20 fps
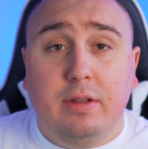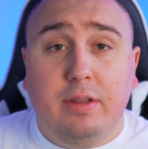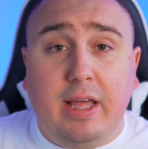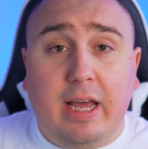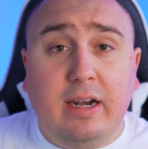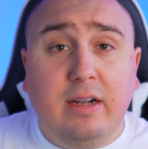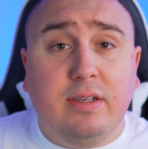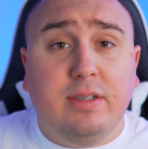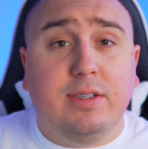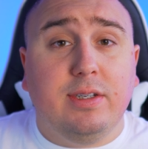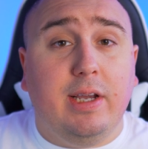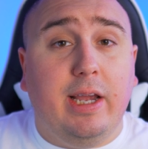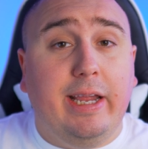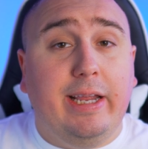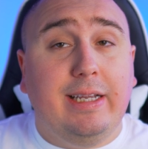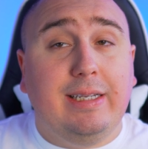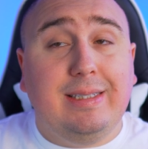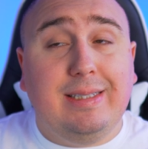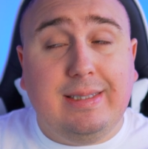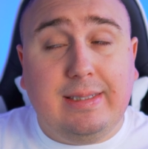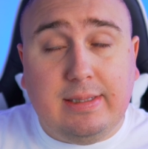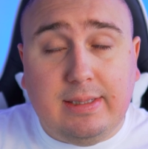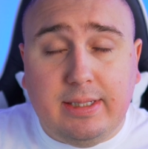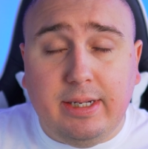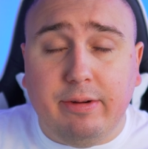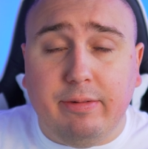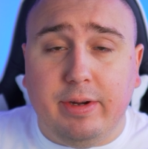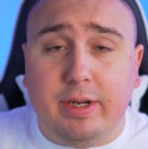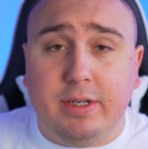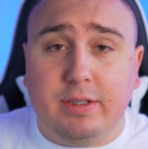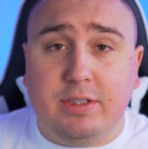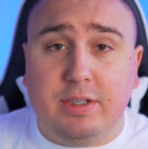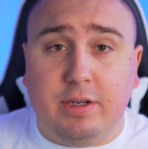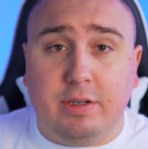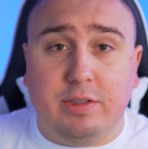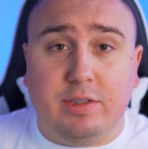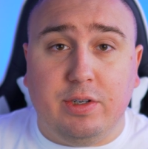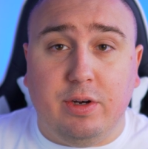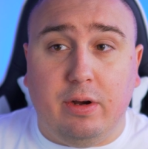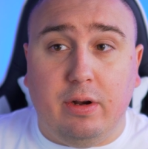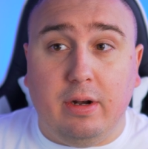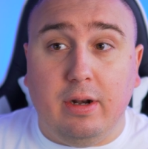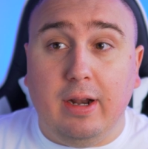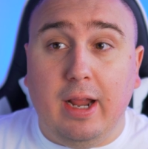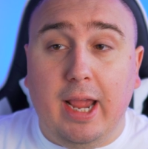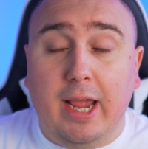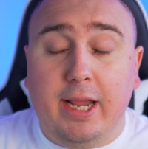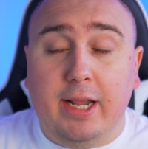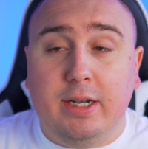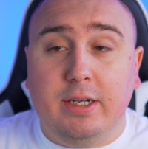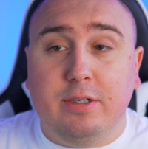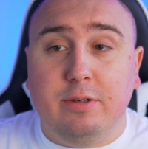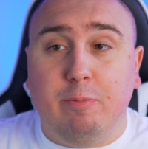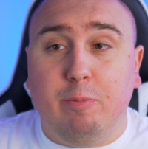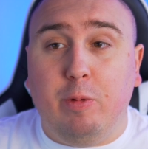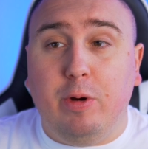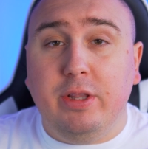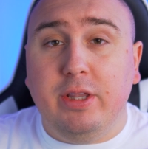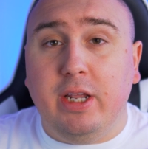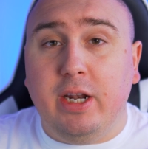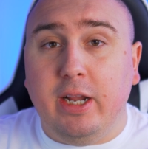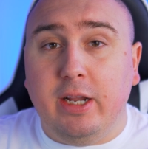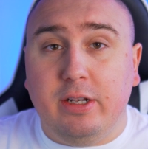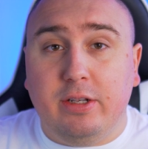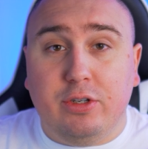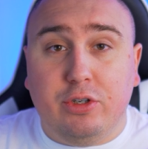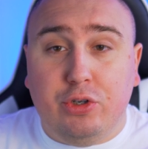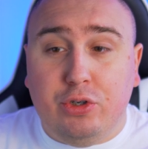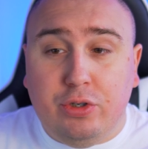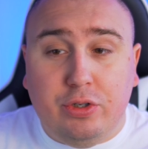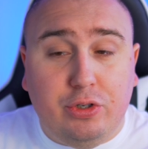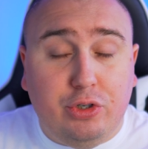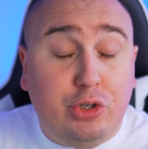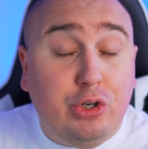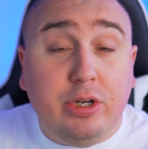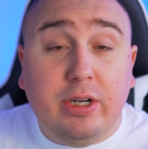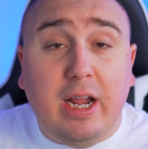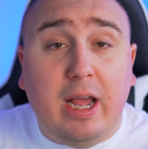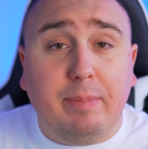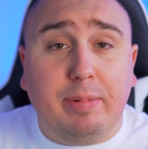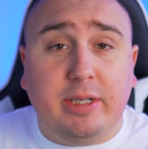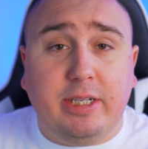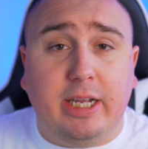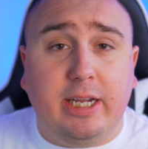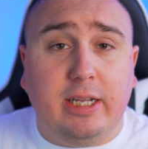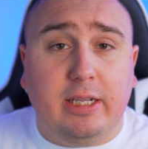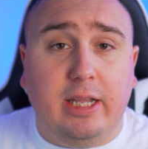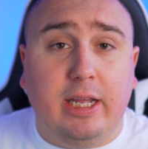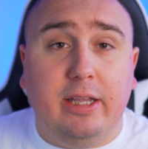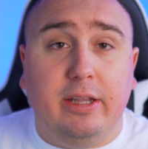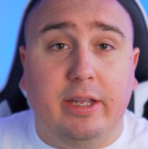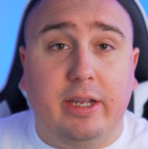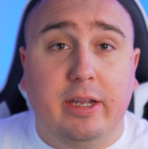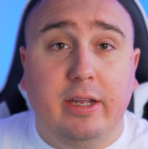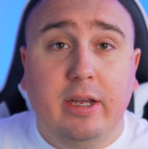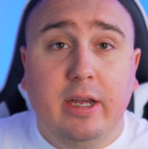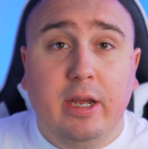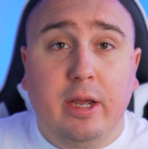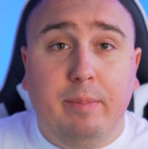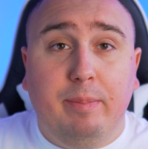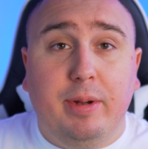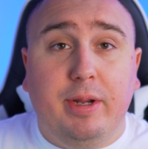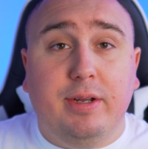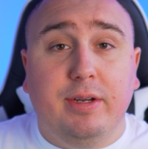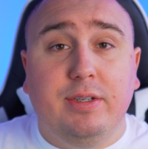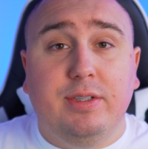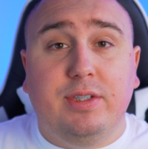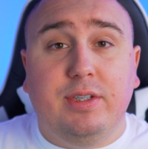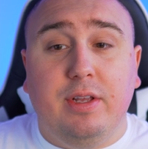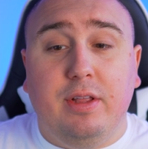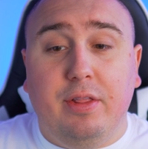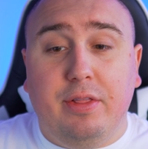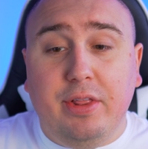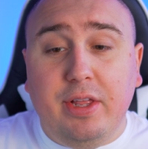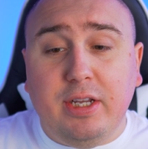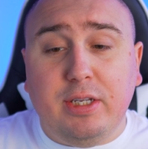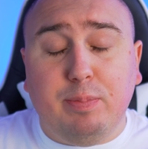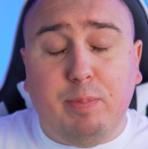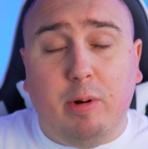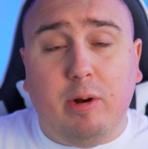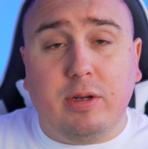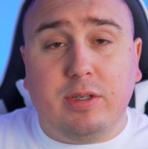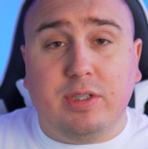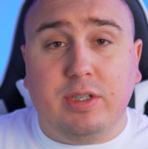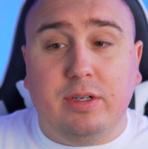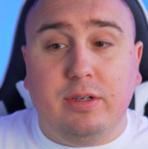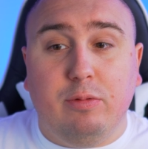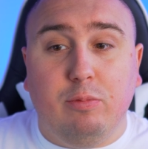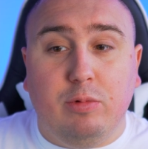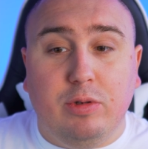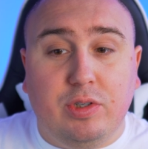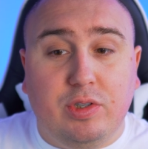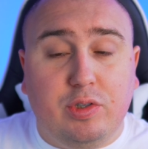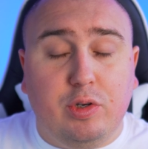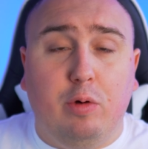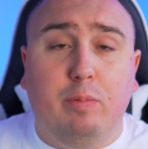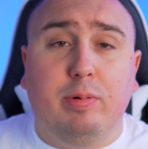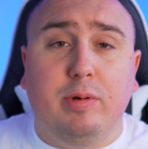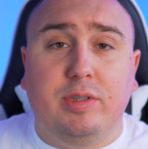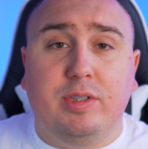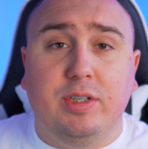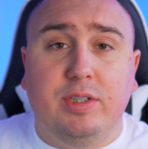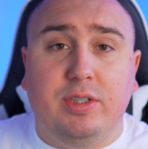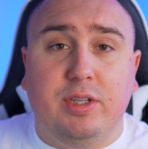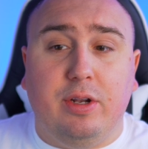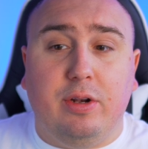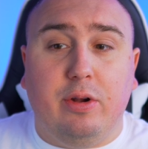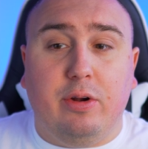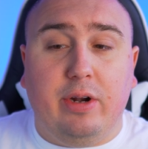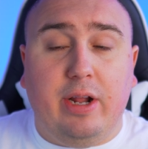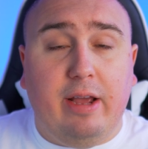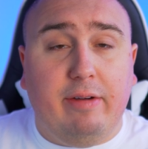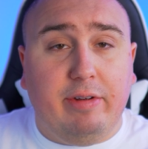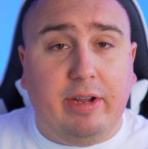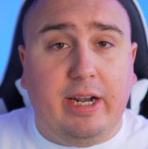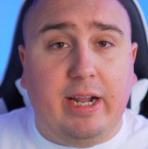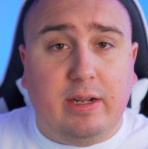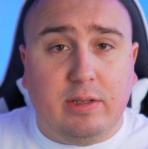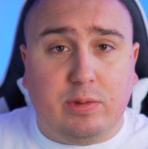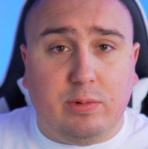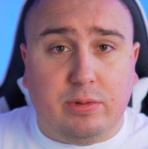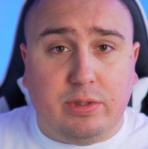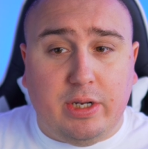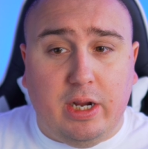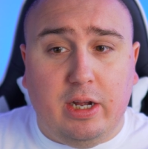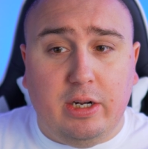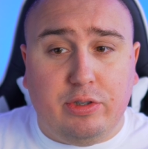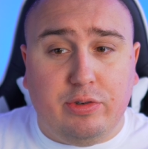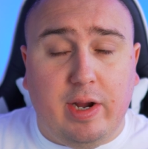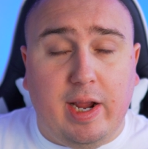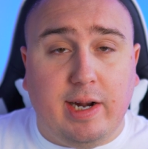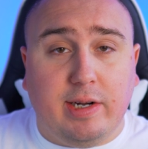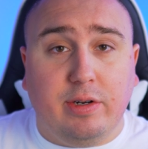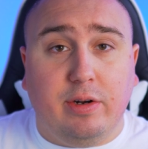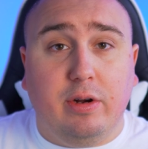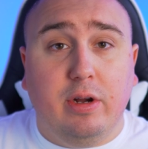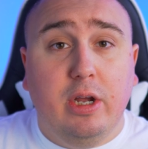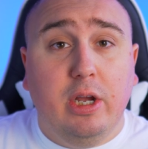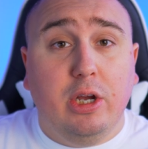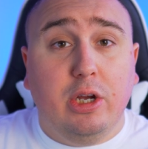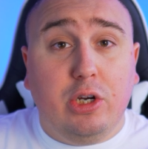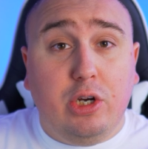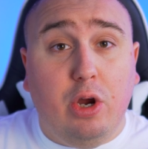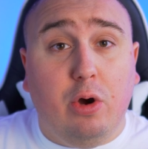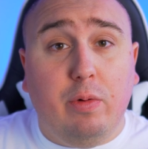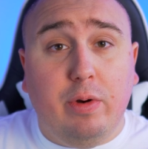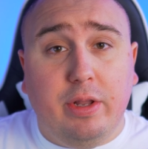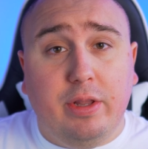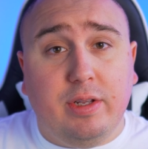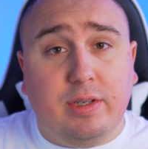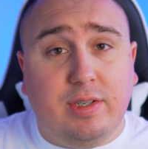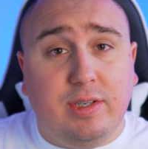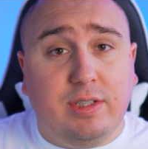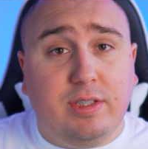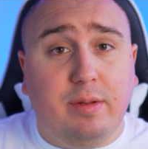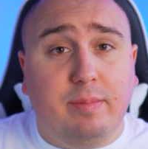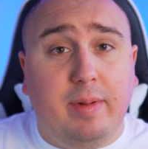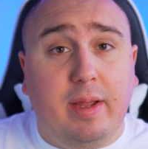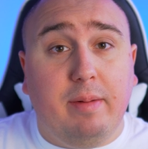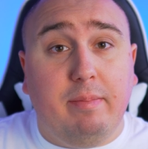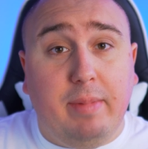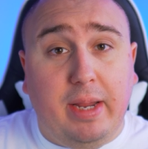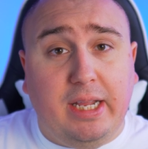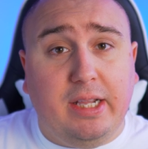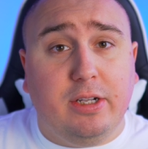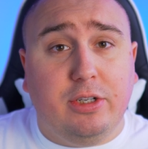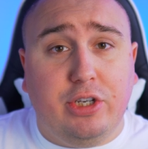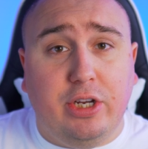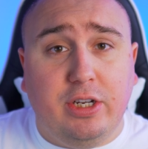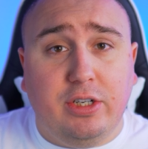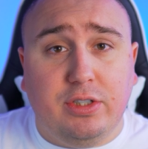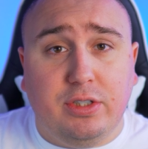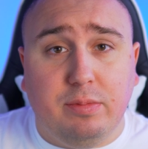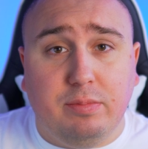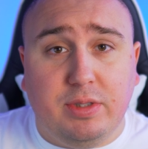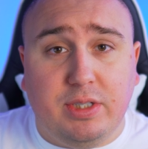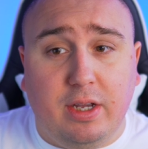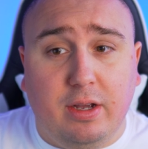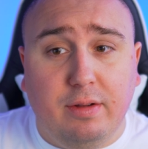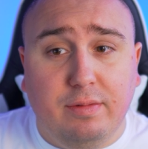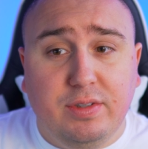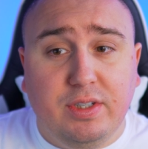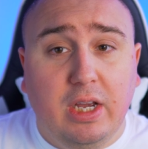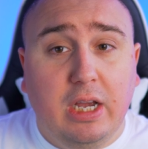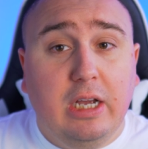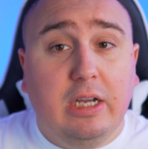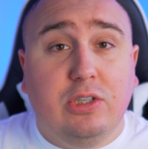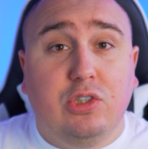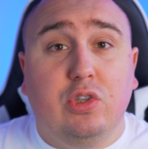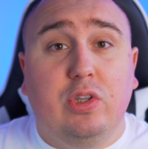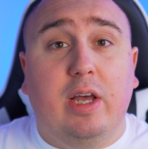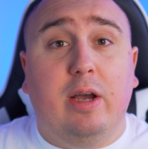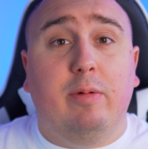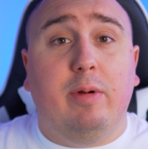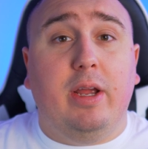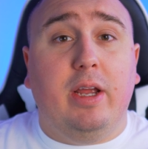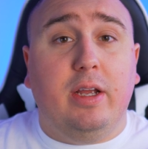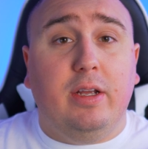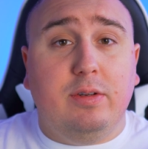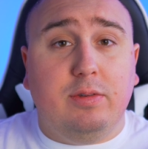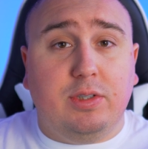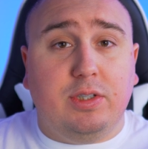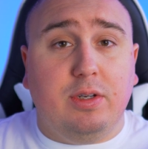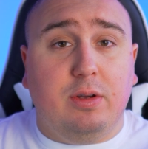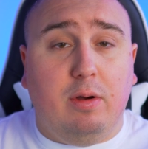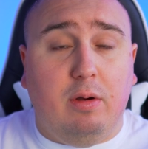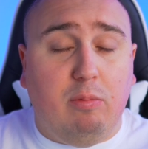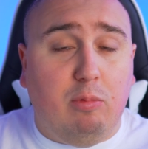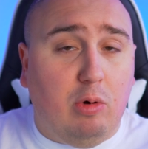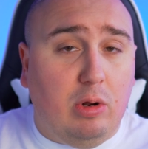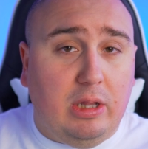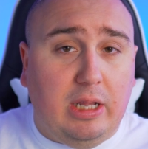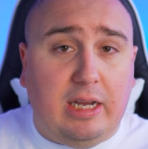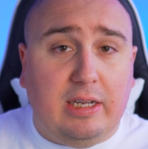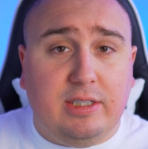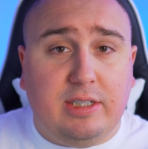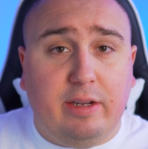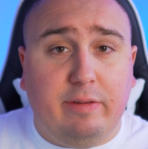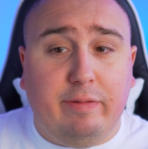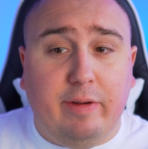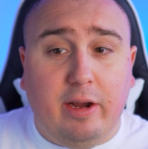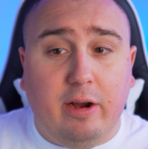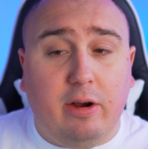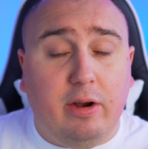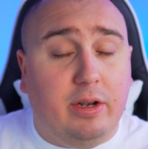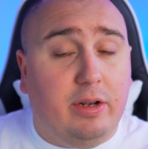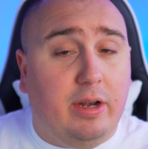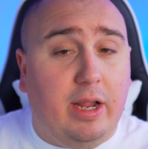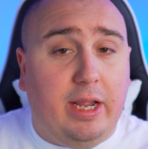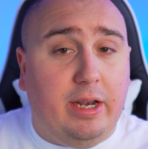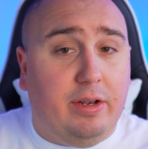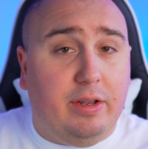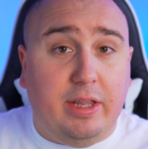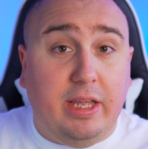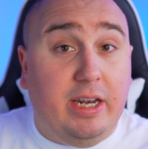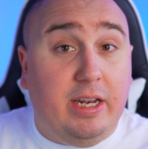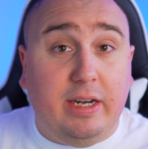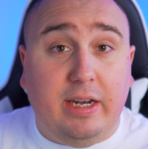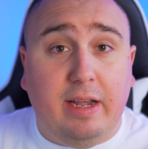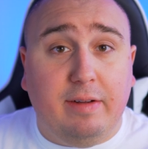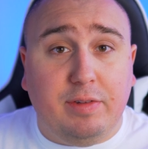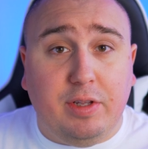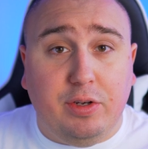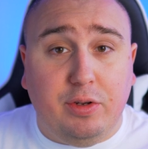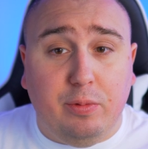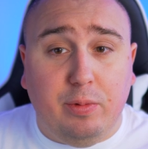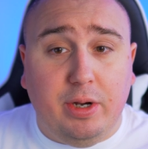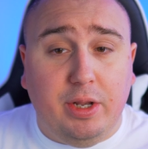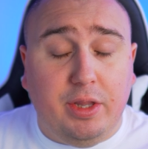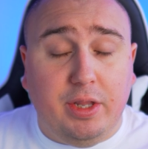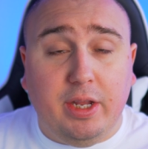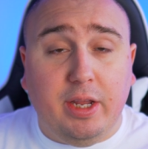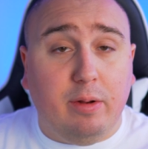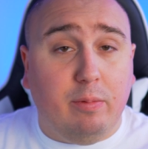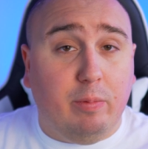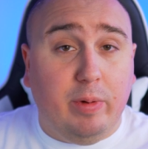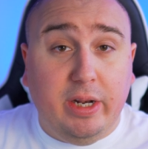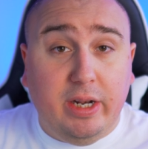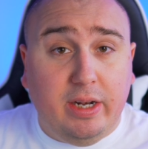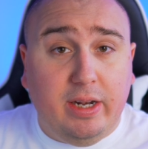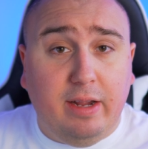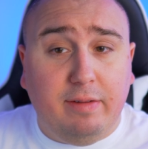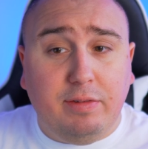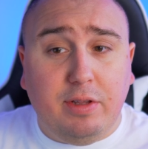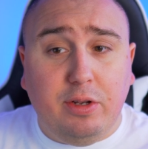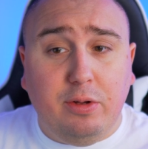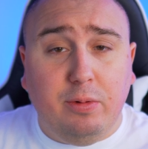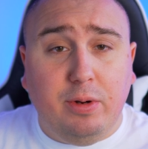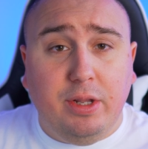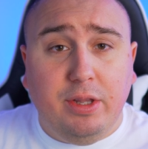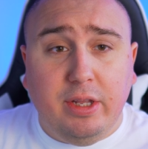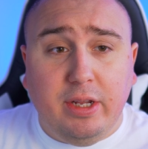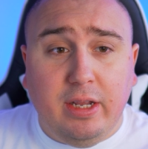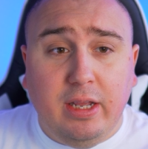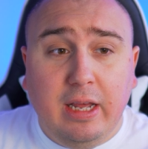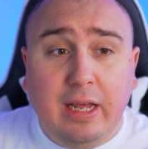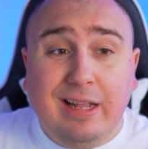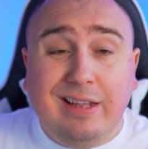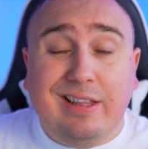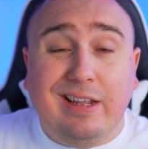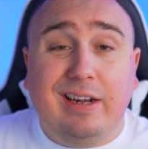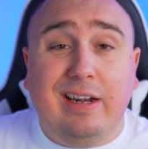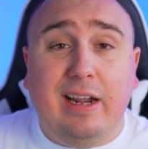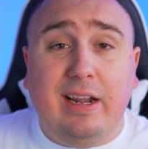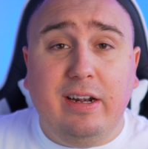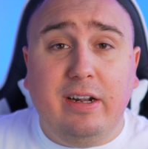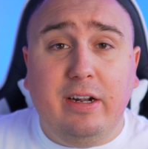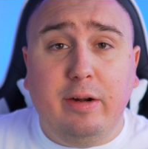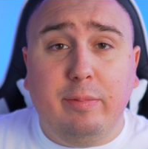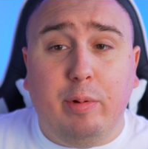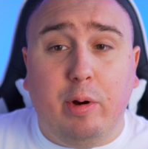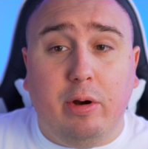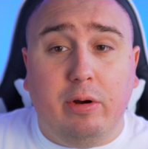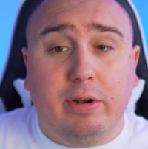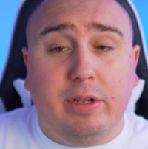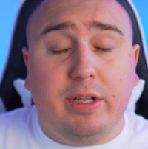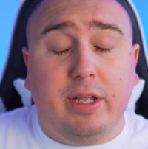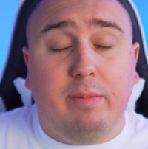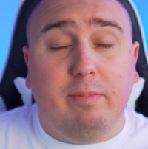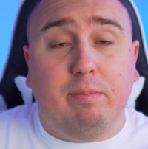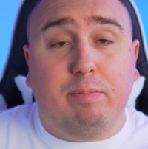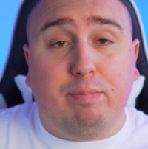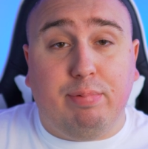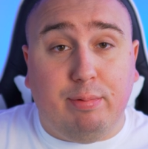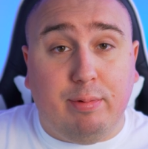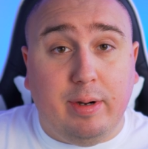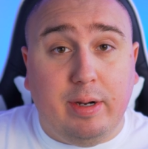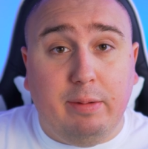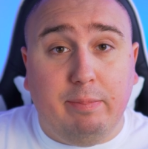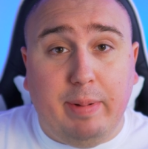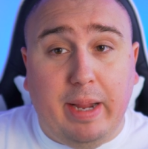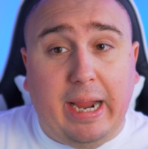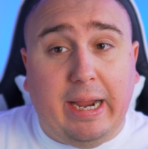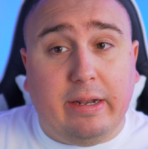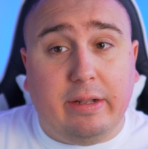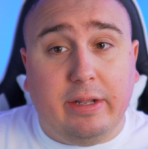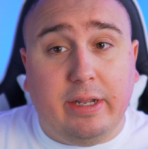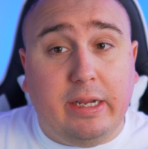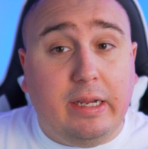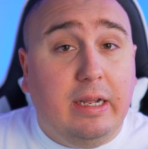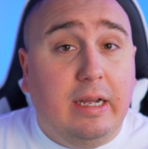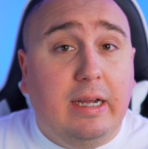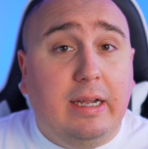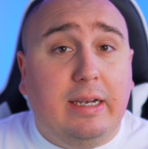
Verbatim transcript: That is a serious concern, and one that I should not be taken lightly, because this person was so persistent on having an outsourced contractor go into the system and make the changes themselves, so that way it was more laissez-faire and they didn't have to do anything and we didn't have to do anything, that it ended up hurting them pretty badly.